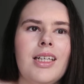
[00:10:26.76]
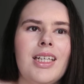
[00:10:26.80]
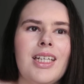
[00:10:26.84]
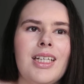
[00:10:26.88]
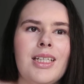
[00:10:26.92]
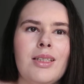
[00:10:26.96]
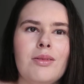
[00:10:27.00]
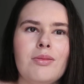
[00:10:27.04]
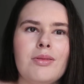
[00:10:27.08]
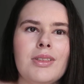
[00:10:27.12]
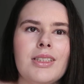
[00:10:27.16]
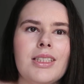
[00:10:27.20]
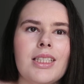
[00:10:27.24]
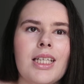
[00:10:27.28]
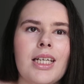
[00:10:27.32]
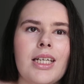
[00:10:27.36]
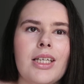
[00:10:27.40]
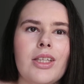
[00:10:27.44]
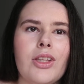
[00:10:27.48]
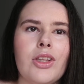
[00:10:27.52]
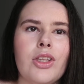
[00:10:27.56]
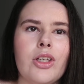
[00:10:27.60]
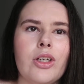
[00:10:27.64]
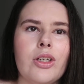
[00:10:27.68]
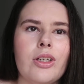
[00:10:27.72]
it was
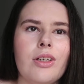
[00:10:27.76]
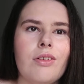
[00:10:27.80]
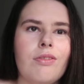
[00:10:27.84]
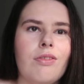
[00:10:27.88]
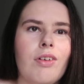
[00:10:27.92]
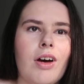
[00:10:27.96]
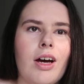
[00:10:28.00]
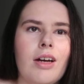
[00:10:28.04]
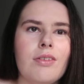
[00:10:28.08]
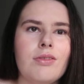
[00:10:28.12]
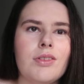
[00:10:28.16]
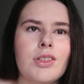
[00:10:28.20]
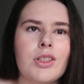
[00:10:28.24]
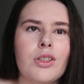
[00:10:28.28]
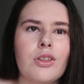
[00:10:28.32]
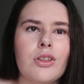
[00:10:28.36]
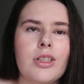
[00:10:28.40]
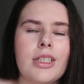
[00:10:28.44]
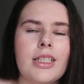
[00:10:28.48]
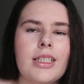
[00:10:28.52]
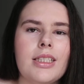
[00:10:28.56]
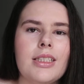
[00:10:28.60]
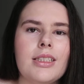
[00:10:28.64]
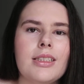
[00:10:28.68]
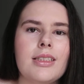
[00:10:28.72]
like 35
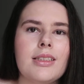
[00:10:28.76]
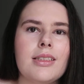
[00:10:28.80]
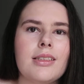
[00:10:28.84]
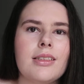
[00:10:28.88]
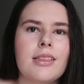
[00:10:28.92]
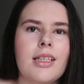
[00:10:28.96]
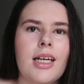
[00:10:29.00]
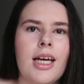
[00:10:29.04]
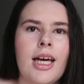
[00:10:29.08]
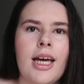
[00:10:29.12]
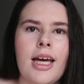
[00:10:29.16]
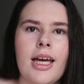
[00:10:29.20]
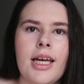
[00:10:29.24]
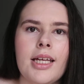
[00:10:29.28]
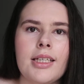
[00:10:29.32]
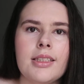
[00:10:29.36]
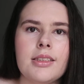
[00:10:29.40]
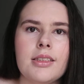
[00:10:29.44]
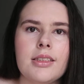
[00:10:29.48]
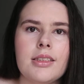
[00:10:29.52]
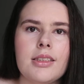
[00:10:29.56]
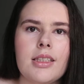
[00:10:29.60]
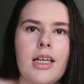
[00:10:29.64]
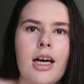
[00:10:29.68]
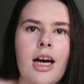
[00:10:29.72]
degrees
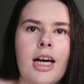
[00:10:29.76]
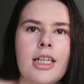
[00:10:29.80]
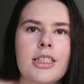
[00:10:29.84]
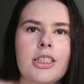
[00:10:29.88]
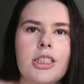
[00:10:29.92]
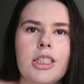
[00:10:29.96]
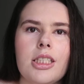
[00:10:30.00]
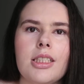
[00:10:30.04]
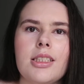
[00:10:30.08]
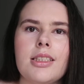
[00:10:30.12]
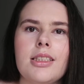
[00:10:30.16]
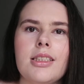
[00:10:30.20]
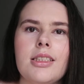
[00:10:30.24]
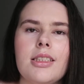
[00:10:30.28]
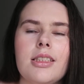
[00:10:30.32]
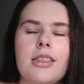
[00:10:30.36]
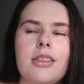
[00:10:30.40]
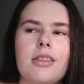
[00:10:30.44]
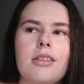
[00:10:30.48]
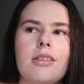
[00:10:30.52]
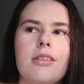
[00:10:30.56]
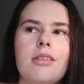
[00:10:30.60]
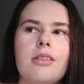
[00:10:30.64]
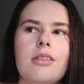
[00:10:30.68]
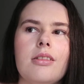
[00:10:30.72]
and I just
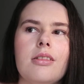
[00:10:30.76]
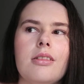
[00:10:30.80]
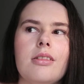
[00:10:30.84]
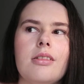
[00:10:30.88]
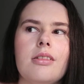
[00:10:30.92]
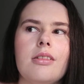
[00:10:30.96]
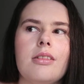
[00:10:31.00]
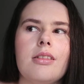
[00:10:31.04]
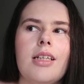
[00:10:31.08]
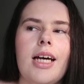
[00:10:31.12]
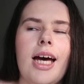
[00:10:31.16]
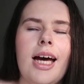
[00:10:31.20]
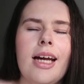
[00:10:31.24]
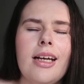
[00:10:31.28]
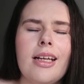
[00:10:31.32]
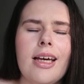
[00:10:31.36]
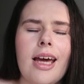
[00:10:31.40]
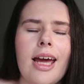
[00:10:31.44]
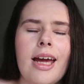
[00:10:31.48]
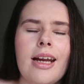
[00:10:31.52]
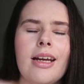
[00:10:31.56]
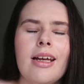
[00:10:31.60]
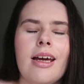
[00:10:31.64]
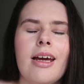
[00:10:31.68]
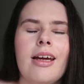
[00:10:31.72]
had a
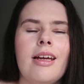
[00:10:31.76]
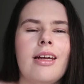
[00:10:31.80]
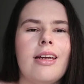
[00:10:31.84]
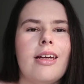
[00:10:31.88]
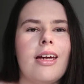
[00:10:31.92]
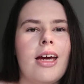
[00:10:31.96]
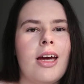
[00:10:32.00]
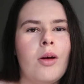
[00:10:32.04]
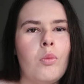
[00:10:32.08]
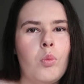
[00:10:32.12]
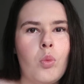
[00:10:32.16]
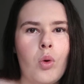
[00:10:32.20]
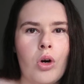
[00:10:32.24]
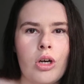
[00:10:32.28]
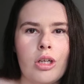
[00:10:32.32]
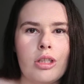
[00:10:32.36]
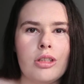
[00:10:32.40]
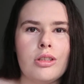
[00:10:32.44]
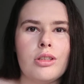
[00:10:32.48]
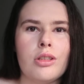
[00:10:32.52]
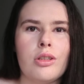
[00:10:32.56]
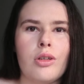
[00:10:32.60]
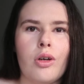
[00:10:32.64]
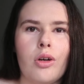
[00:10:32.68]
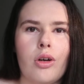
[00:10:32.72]
headache and wanted
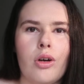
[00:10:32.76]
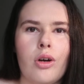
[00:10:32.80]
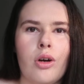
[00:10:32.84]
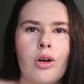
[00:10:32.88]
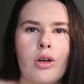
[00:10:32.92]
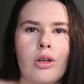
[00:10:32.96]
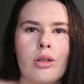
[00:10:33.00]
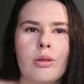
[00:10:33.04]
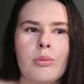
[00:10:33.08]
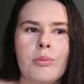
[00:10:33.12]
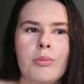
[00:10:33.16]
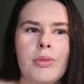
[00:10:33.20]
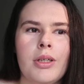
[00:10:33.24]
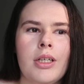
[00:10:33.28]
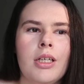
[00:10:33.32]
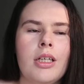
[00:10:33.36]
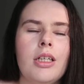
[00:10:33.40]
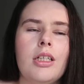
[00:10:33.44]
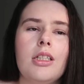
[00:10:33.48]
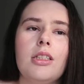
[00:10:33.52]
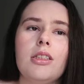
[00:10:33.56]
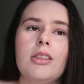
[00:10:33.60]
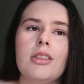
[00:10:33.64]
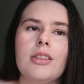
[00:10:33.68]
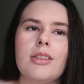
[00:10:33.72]
to go home.
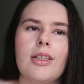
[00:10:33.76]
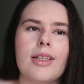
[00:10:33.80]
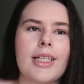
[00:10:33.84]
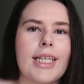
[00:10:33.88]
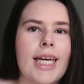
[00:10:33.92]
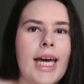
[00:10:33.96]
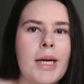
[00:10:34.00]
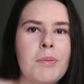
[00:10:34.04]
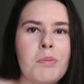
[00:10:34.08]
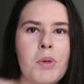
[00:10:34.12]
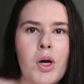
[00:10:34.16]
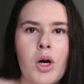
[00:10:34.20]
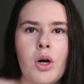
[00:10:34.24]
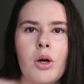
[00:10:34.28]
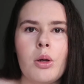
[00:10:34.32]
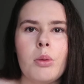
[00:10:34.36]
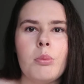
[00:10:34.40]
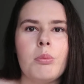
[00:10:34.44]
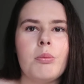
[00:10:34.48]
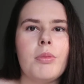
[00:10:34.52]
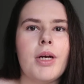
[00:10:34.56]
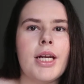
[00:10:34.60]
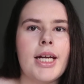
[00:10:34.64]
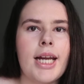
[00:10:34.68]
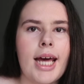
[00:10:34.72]
So I came
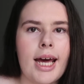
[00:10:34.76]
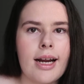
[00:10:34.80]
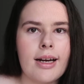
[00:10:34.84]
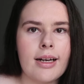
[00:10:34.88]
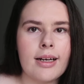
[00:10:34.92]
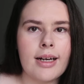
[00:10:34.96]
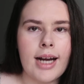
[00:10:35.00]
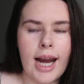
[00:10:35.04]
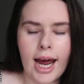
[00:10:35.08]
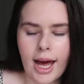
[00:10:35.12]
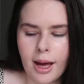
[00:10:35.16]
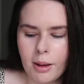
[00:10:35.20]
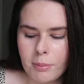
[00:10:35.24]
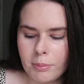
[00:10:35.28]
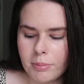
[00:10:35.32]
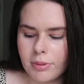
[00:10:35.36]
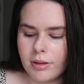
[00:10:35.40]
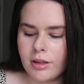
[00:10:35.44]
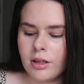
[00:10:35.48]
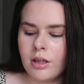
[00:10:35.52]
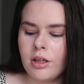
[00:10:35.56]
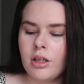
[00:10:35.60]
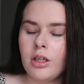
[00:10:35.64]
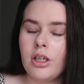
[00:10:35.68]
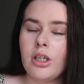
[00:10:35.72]
home and had a nap,
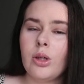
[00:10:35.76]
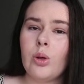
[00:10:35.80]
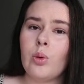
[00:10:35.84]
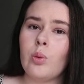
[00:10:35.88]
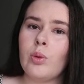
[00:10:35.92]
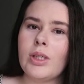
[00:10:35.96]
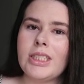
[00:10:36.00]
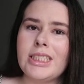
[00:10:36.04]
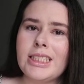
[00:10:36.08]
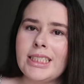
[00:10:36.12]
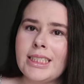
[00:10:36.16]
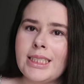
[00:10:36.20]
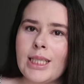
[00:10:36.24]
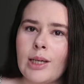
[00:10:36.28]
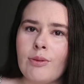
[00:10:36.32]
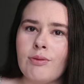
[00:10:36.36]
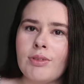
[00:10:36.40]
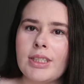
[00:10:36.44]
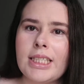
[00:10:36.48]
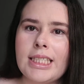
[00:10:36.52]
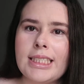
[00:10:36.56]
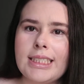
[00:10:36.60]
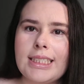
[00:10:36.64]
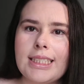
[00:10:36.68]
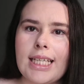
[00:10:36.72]
which
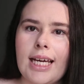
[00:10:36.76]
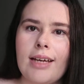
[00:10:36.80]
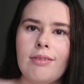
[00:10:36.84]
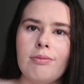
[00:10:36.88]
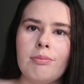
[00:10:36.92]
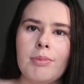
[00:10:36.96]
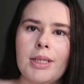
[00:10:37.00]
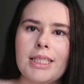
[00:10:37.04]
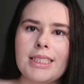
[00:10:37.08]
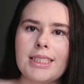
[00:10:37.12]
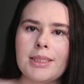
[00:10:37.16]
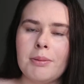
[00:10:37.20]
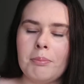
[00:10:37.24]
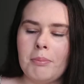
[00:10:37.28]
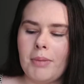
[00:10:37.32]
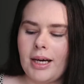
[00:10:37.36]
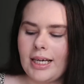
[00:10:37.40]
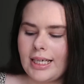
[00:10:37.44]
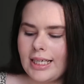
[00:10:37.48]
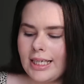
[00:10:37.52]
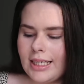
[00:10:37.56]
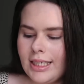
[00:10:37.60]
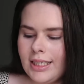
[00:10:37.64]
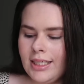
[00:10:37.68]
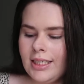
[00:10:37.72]
definitely saved me some
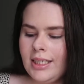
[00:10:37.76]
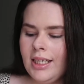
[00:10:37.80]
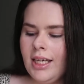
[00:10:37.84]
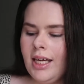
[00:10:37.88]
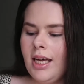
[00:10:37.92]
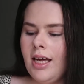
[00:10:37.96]
money